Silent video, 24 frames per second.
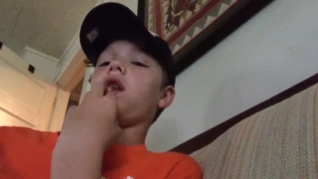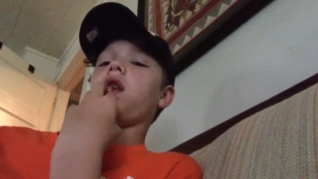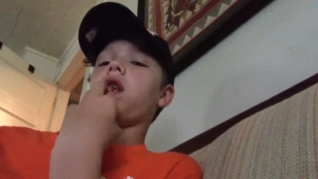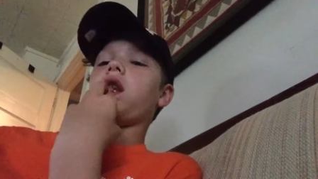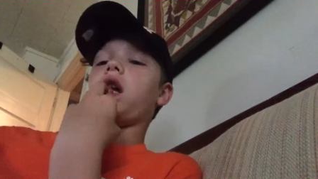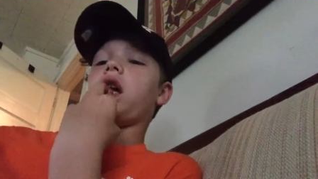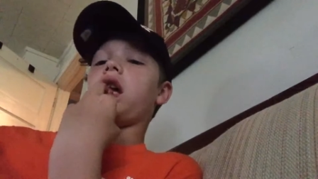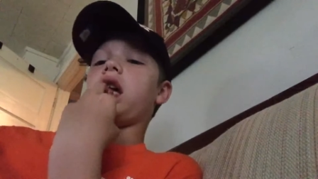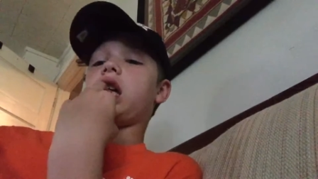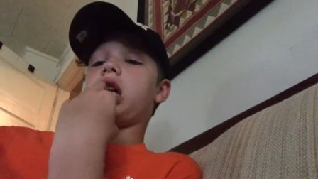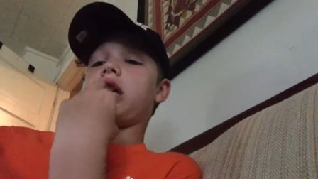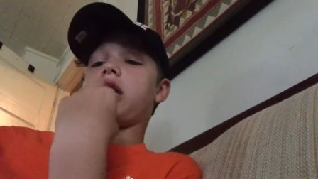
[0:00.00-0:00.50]

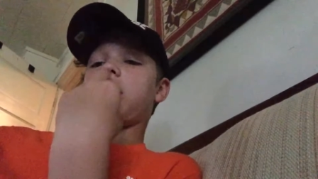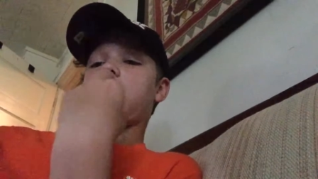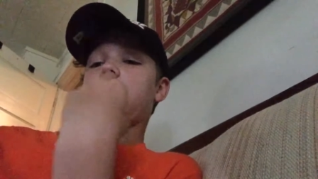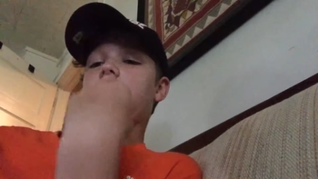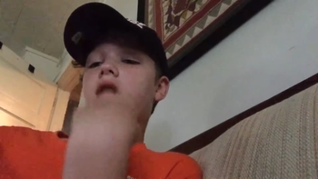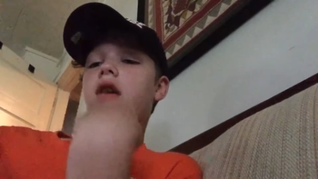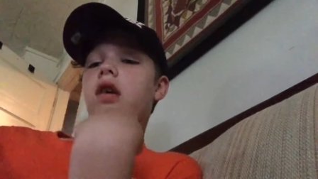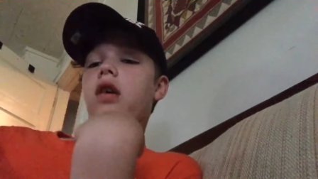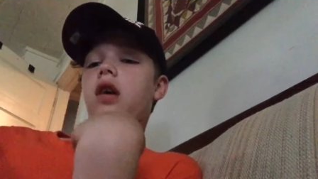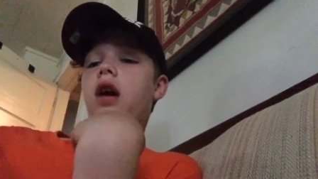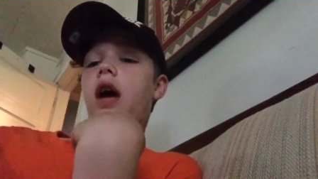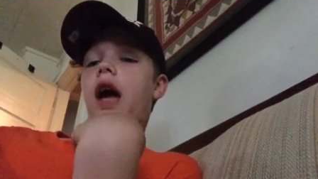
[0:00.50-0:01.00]
like
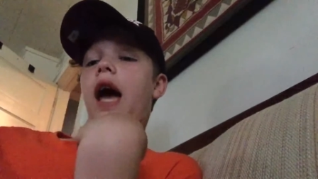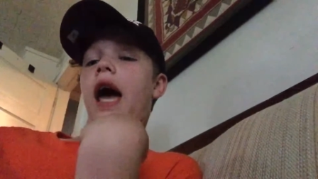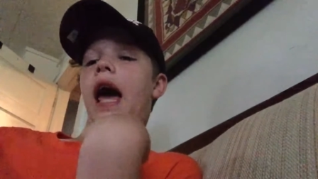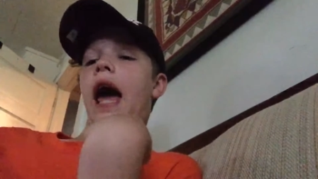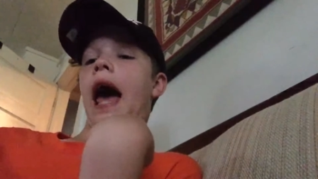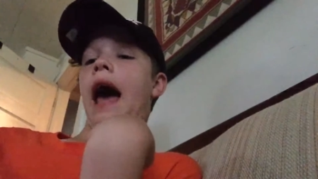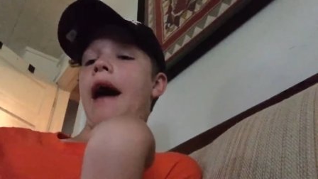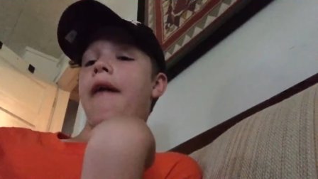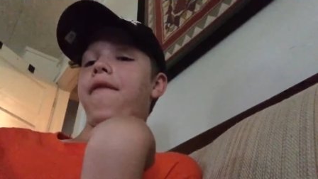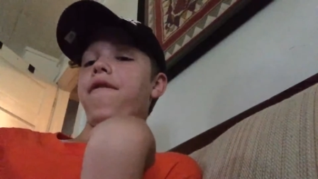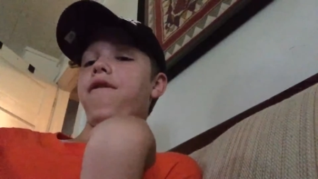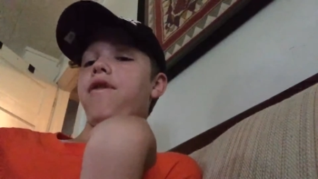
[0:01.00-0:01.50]

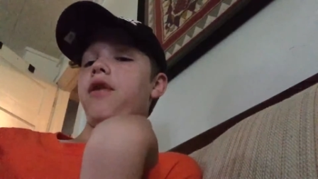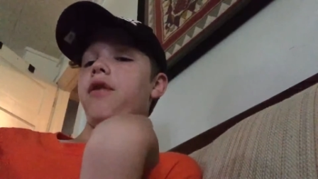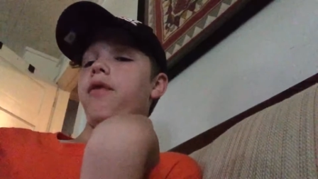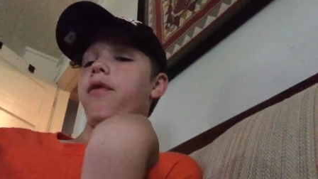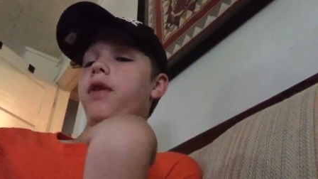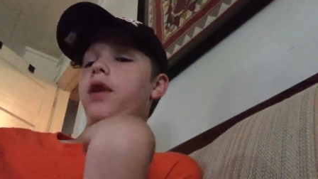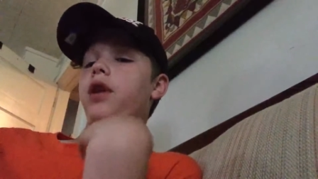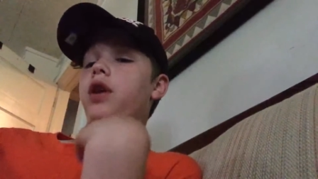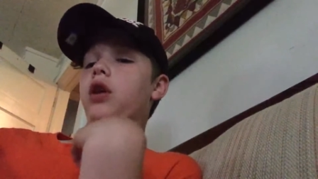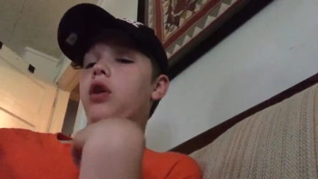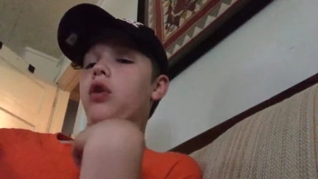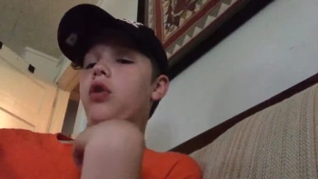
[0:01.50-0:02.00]
half the
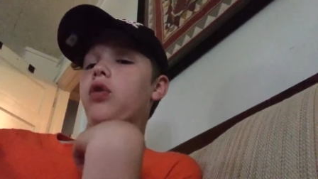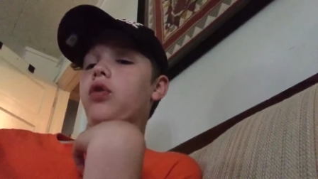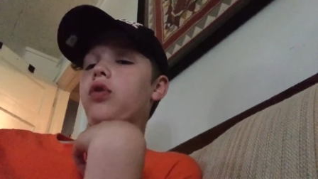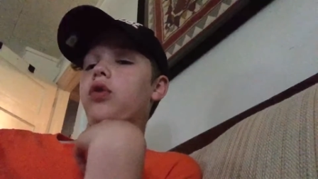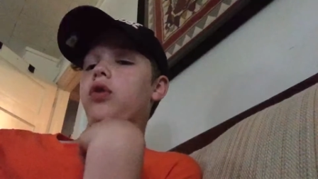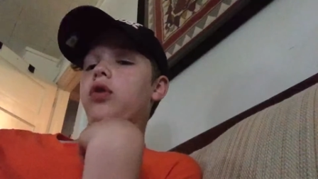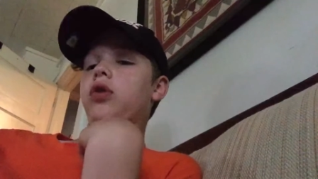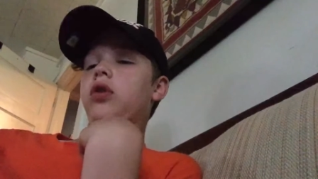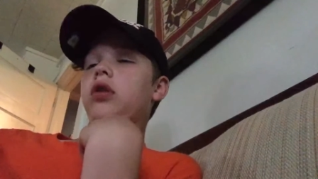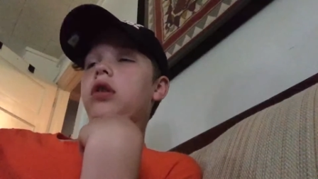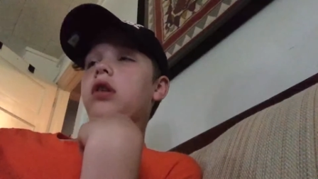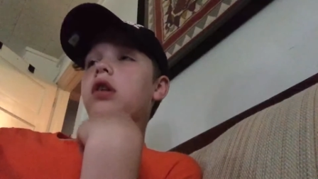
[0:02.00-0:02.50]

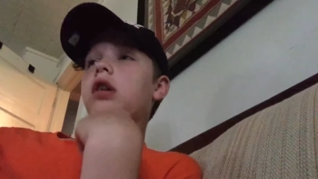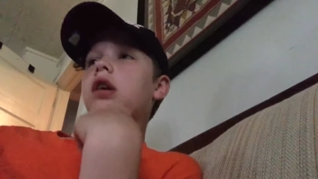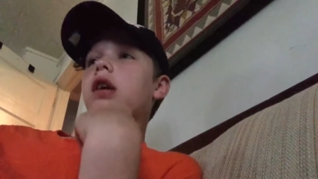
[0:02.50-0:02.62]
videos,